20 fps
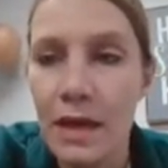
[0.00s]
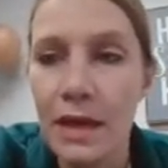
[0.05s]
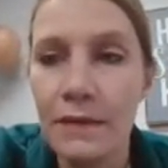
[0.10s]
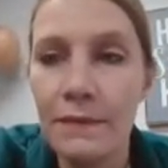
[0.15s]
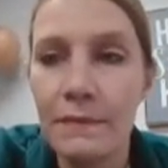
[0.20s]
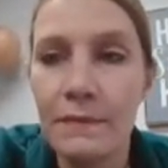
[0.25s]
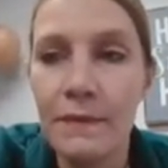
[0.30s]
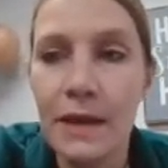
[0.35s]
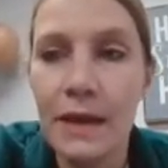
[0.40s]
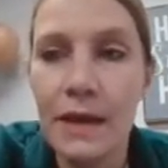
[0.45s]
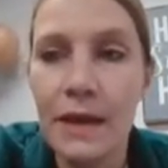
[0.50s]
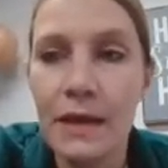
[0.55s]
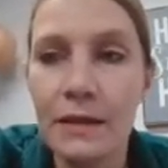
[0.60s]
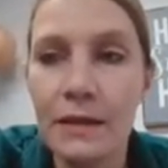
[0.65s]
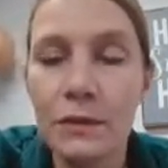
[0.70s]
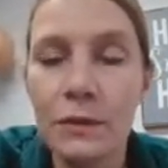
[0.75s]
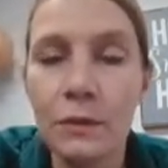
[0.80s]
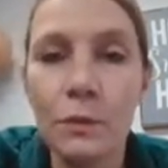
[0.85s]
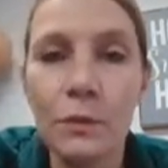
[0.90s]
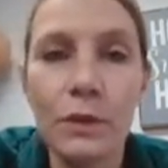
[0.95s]
And
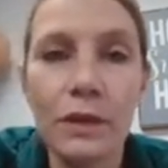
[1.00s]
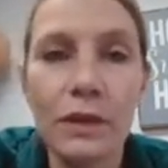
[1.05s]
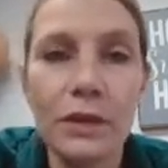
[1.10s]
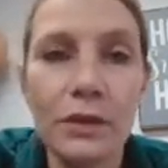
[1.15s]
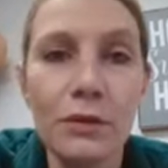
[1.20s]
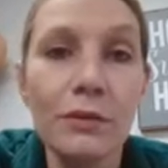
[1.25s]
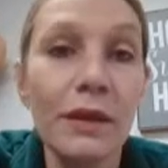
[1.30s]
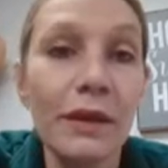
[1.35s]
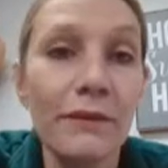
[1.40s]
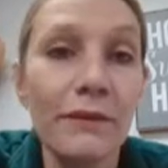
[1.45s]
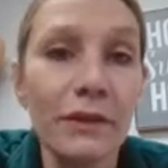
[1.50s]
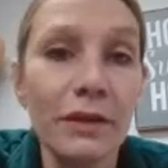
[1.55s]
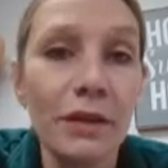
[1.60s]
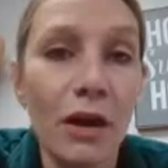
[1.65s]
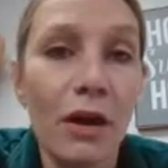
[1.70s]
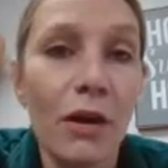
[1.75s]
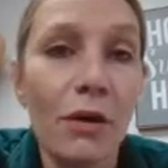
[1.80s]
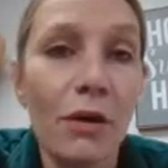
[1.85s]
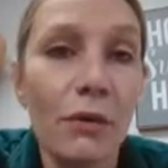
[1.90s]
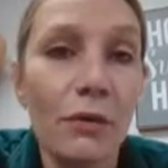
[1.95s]
that when you give an
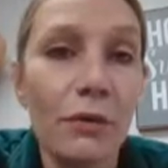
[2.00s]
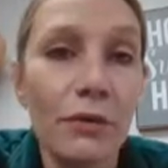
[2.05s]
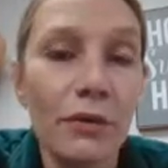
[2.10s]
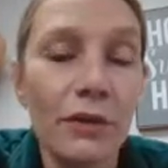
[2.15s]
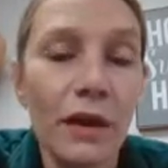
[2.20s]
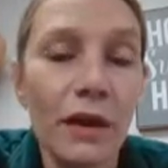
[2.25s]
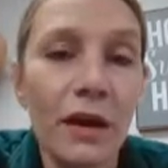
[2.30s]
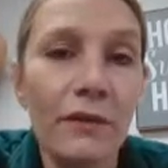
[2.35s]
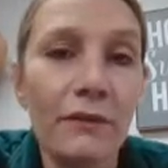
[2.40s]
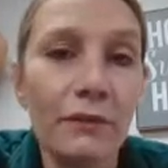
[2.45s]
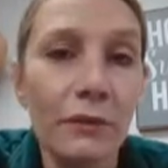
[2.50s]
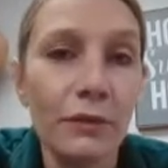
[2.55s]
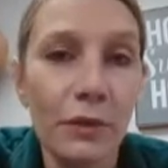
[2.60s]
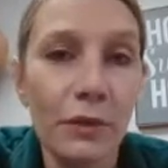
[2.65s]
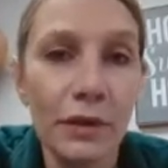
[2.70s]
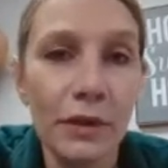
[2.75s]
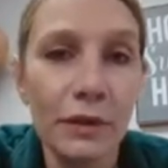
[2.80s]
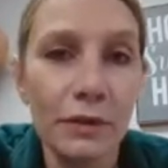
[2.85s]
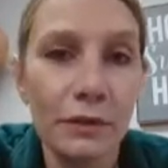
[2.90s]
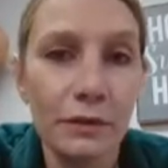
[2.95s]
oath of
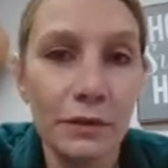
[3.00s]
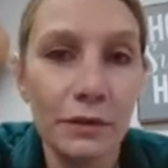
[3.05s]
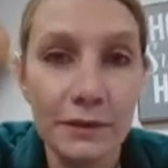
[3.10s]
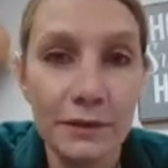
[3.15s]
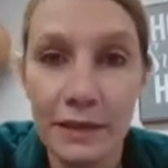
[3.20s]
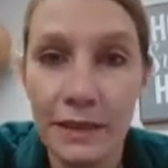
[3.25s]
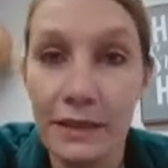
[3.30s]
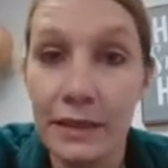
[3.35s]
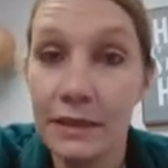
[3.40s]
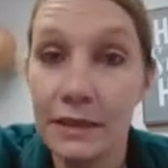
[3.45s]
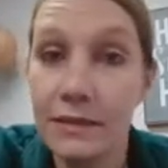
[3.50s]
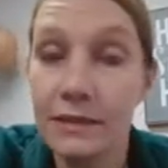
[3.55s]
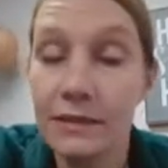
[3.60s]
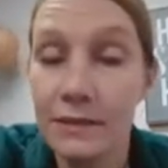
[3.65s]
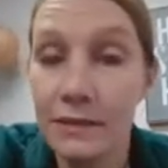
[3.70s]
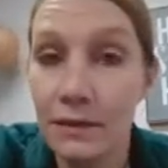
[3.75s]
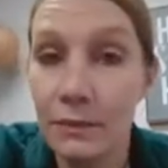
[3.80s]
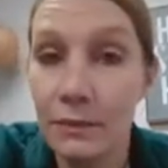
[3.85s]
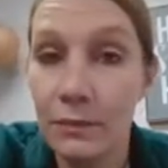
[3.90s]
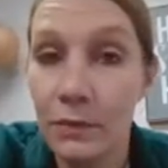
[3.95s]
loyalty to
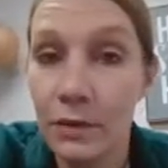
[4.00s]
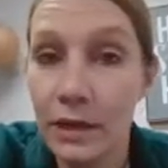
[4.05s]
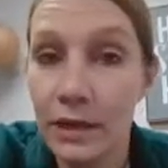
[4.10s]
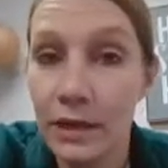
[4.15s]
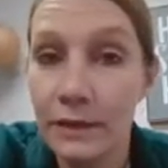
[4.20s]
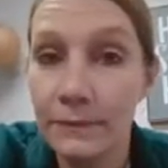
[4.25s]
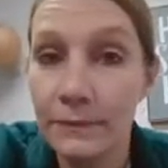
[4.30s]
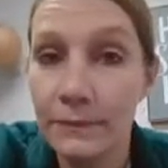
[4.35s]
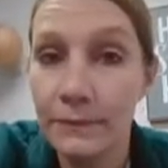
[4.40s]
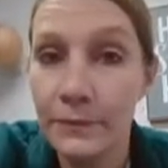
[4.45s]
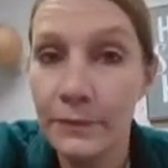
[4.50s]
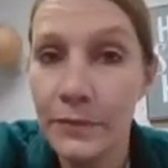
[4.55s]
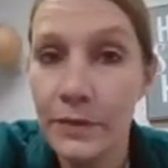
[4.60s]
someone,